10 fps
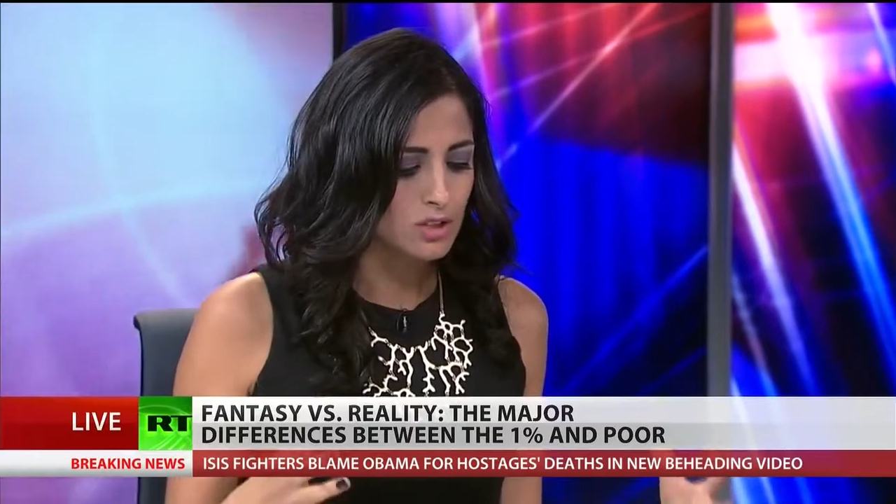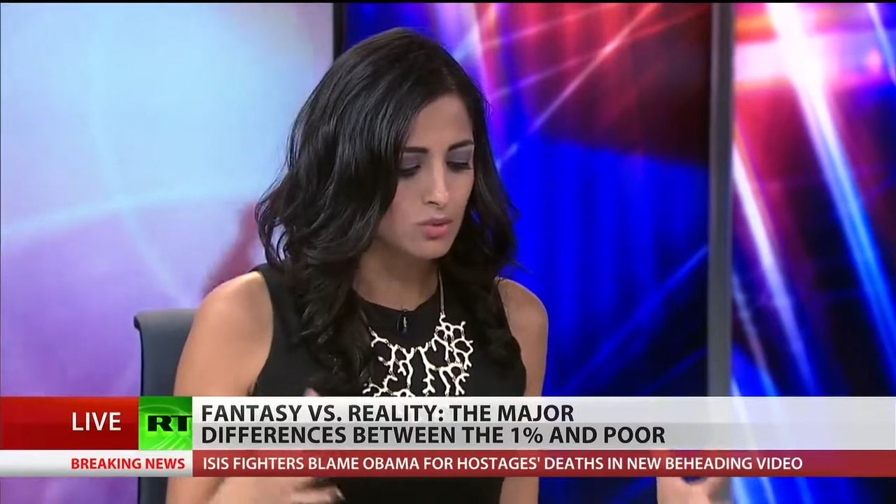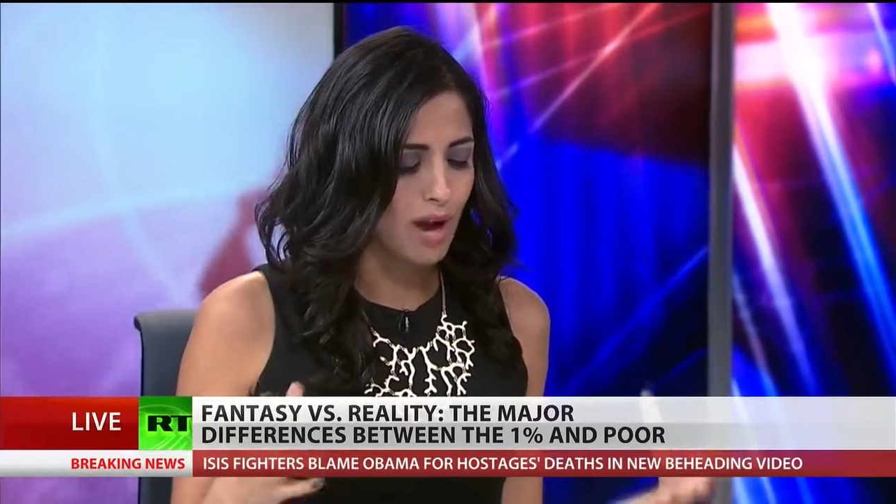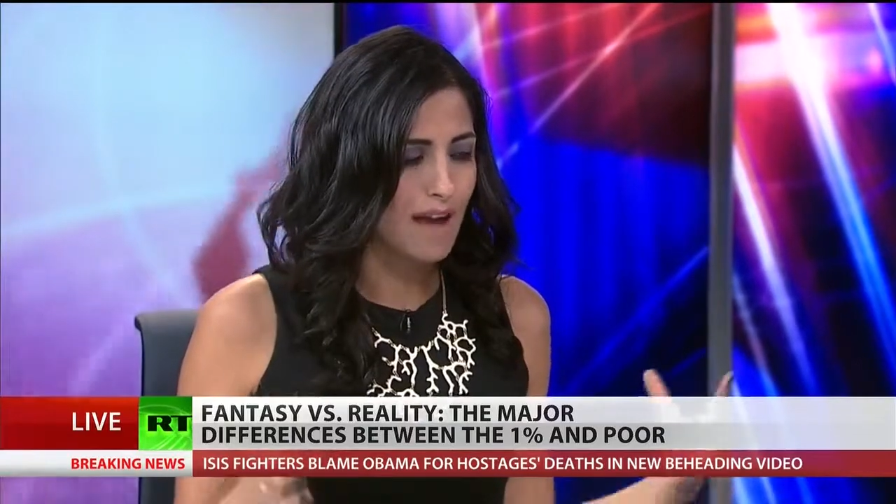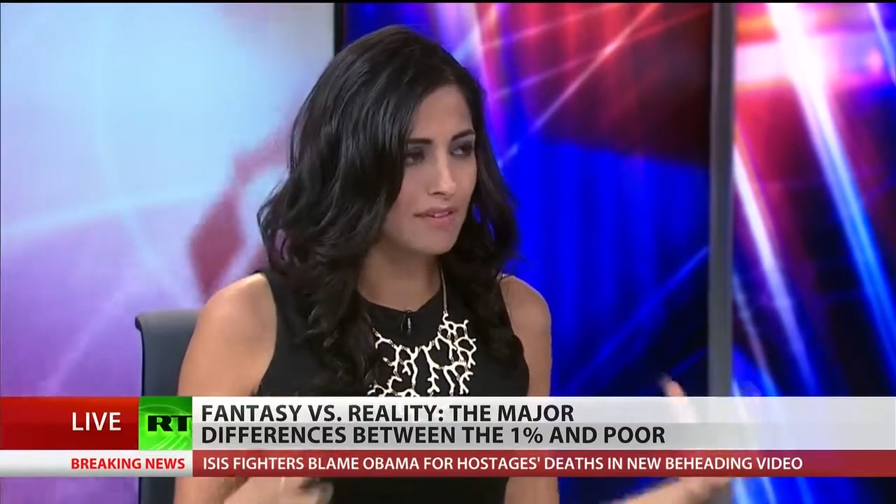
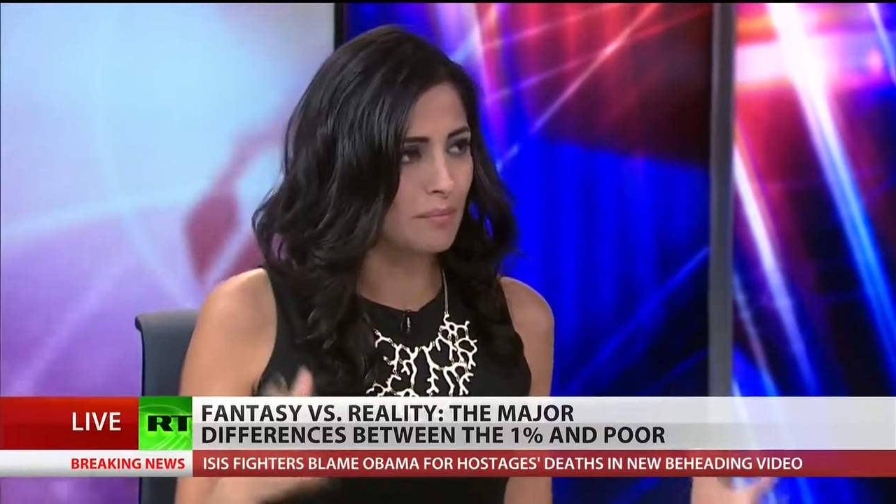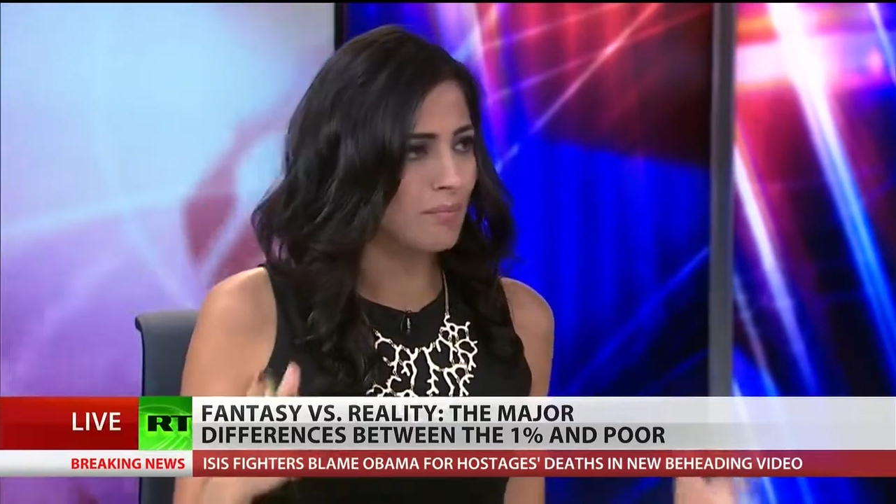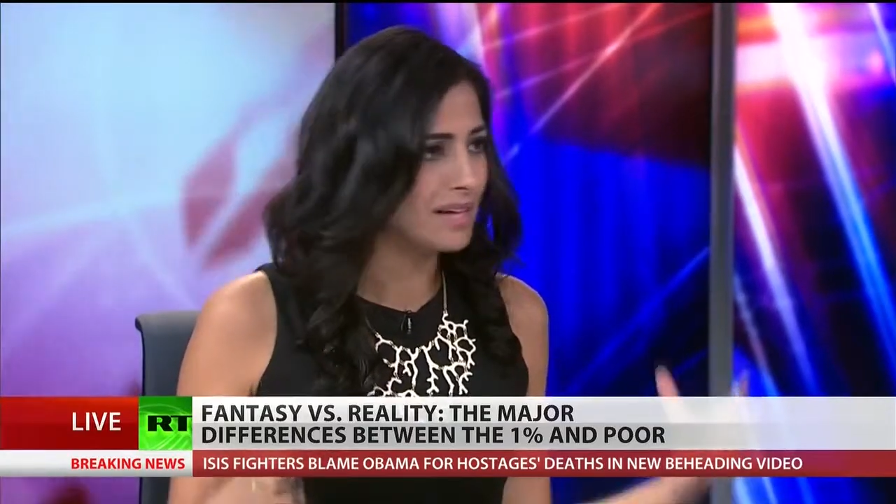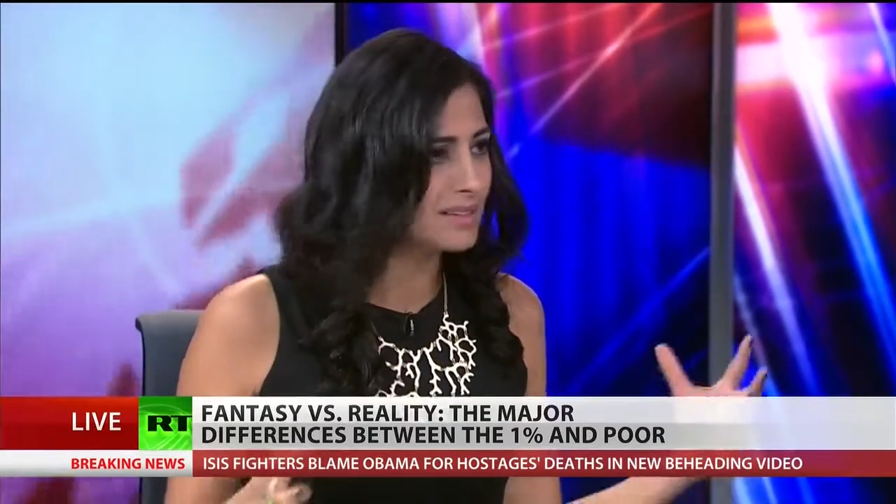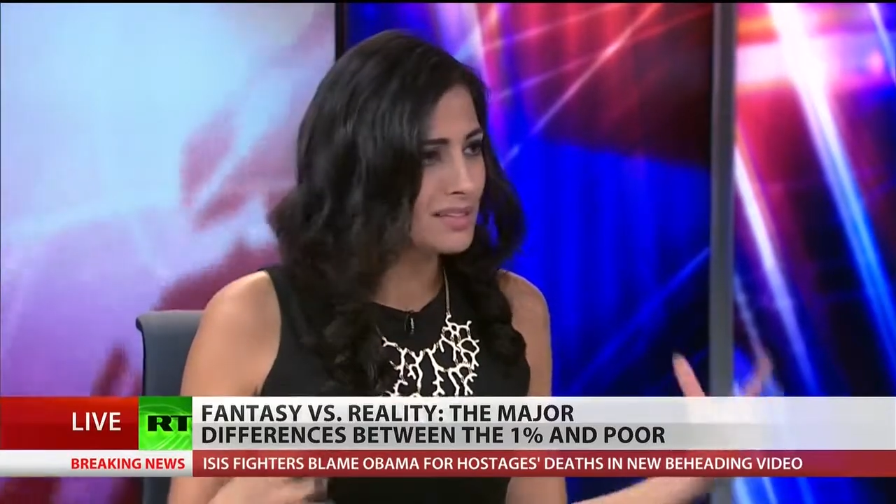
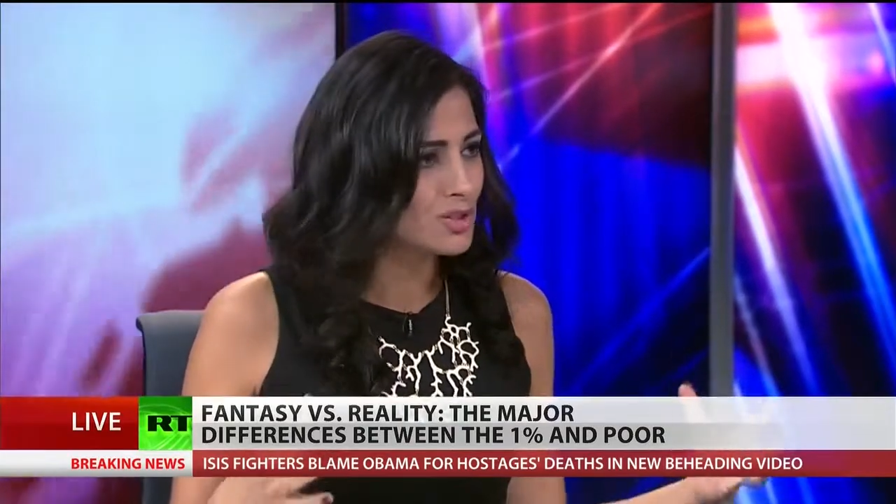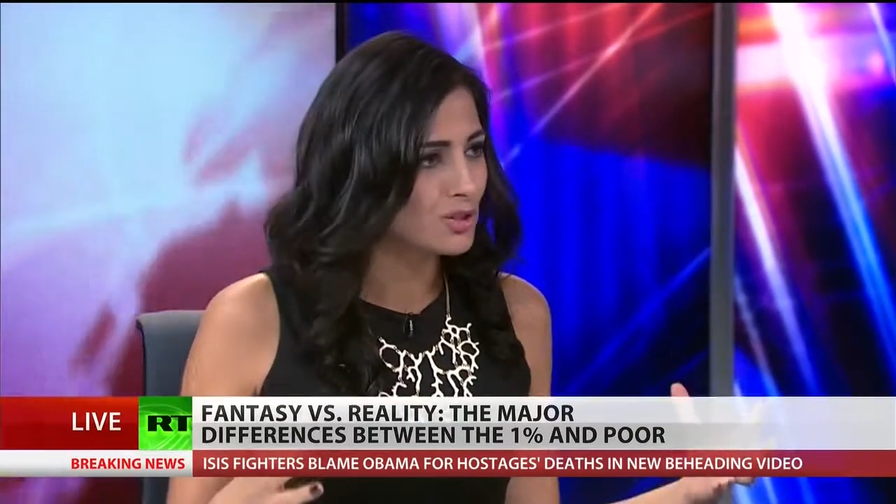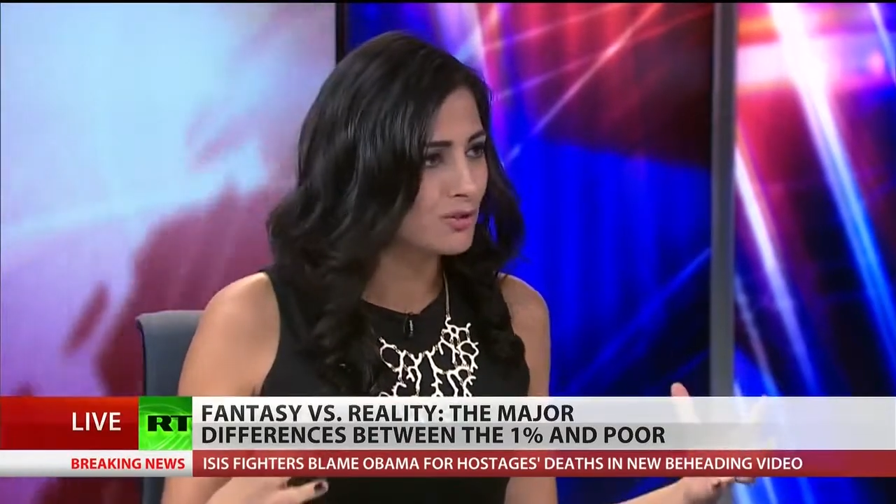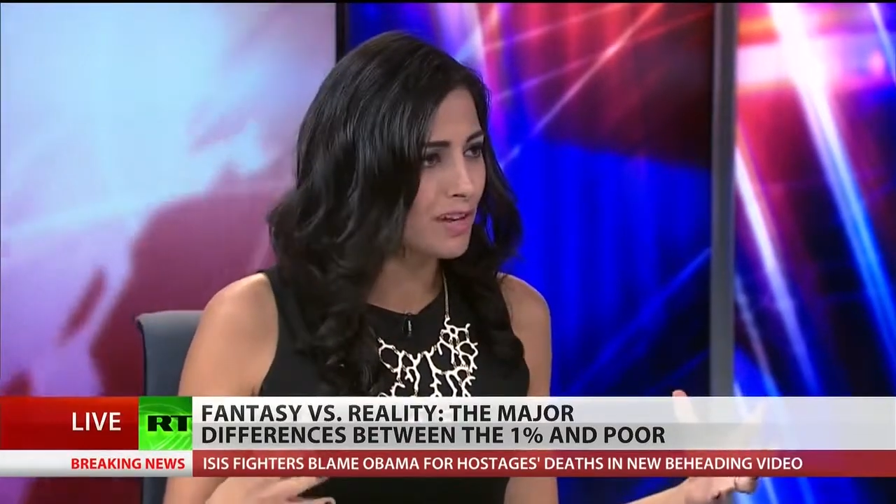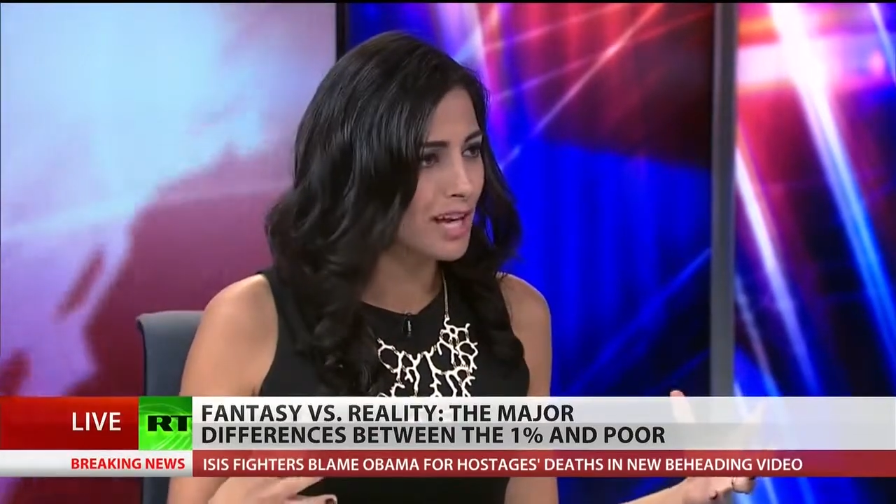driving Bentleys
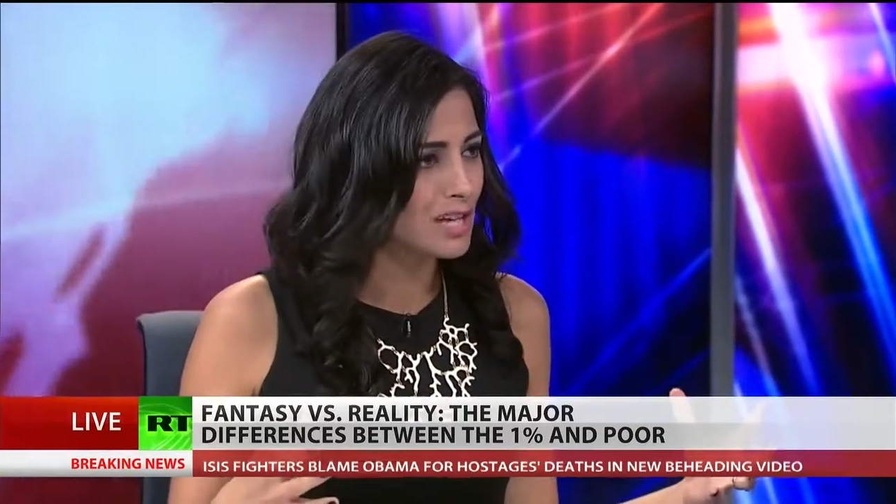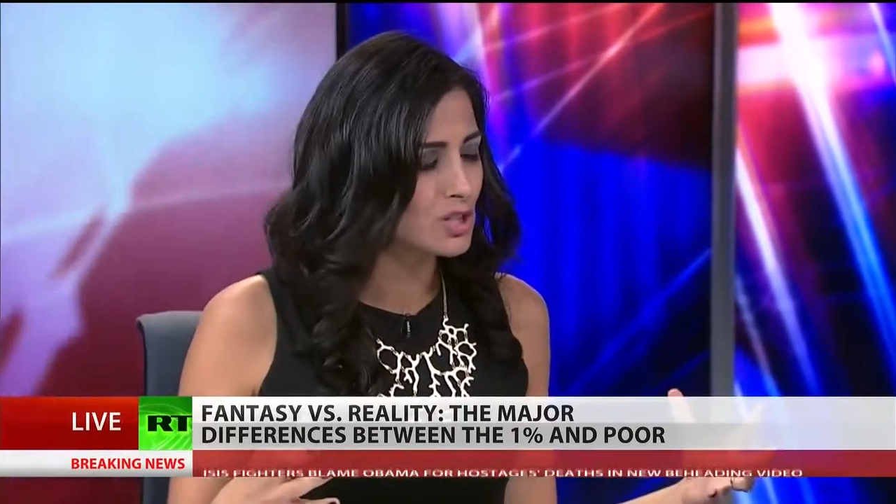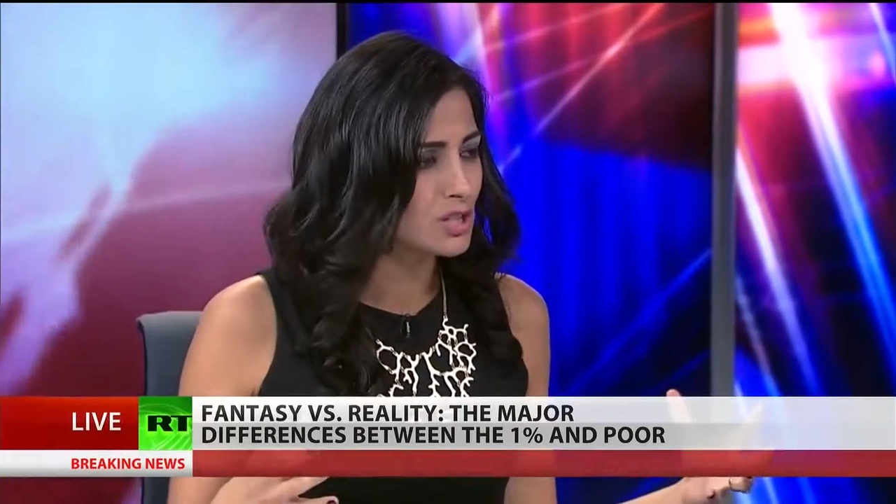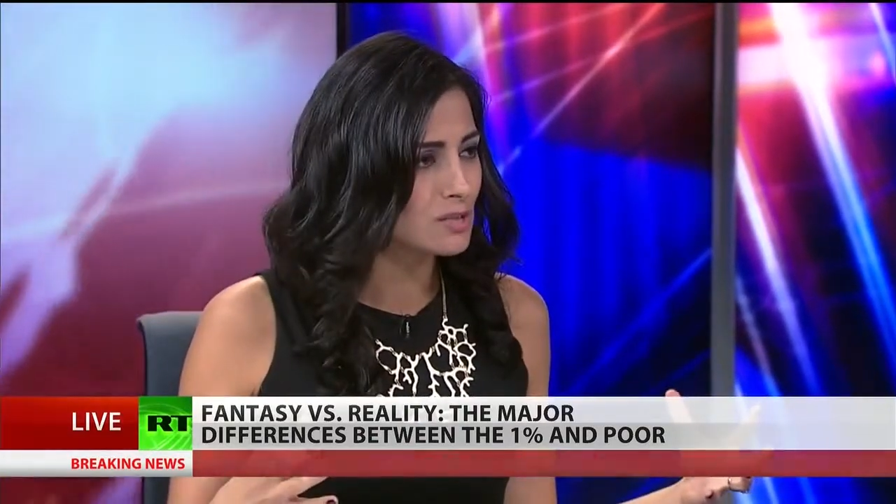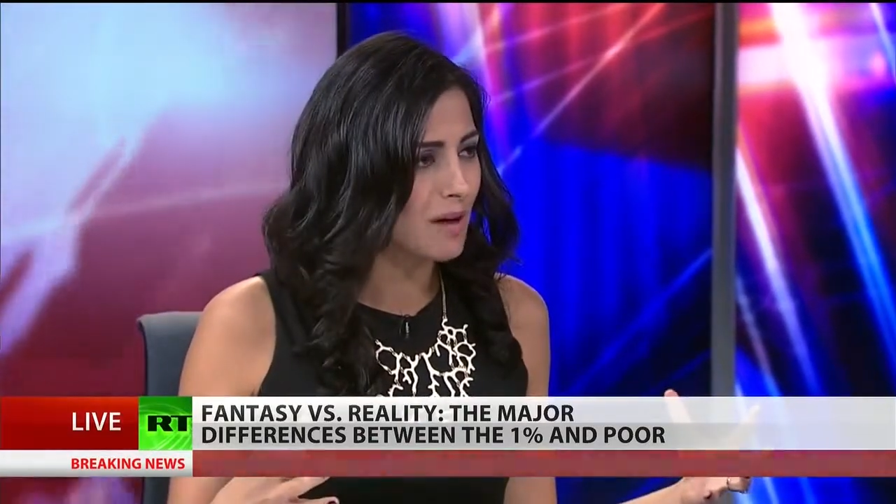to their
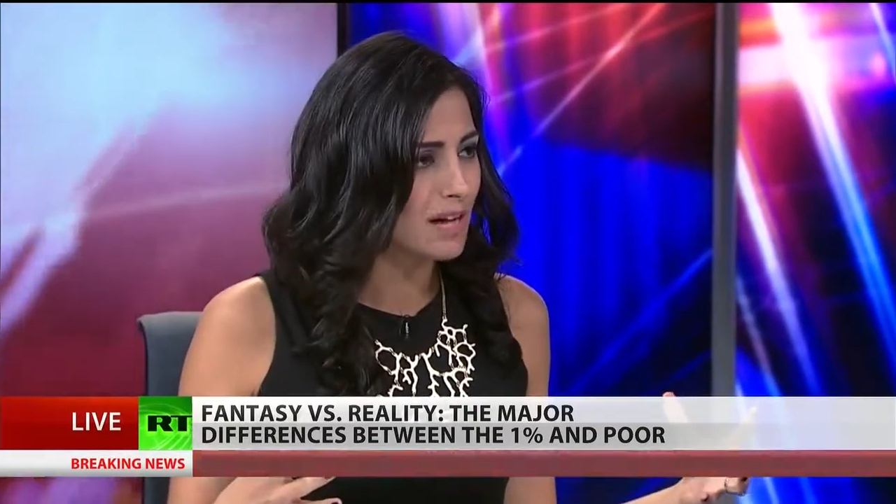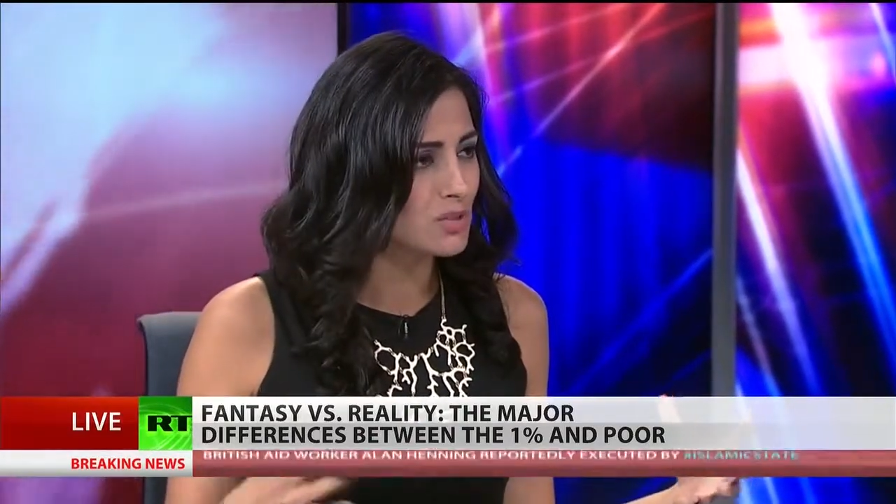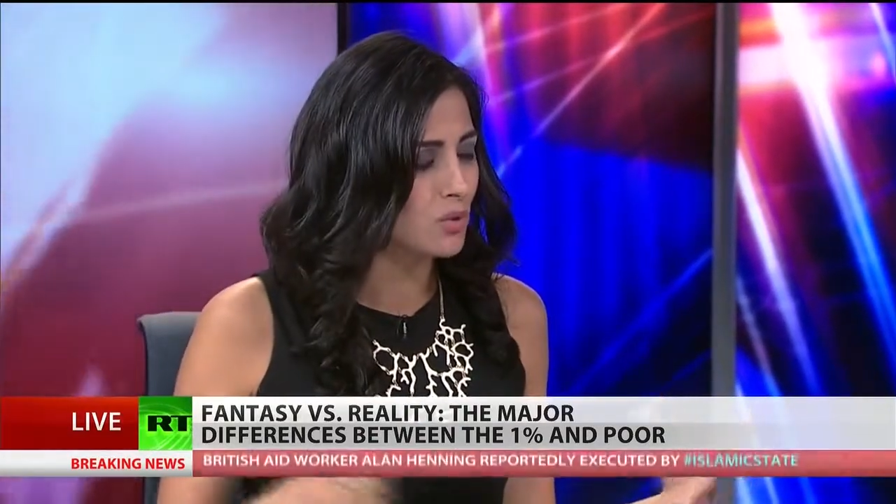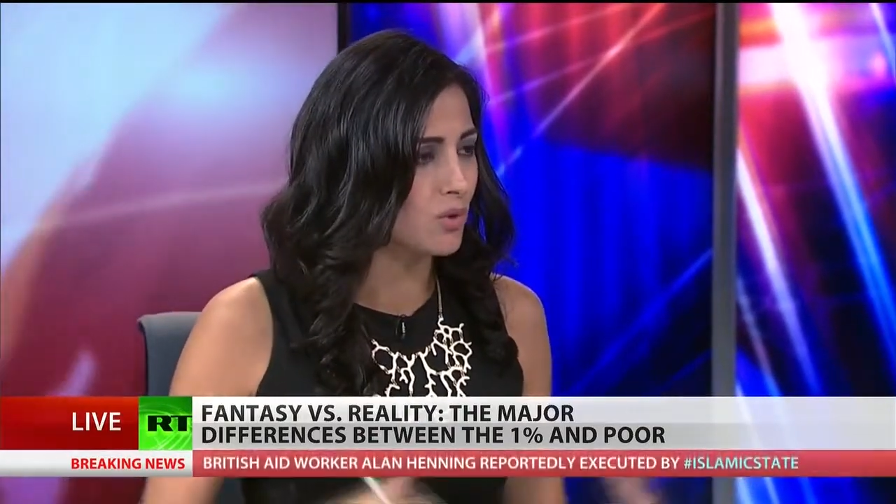vacation spots,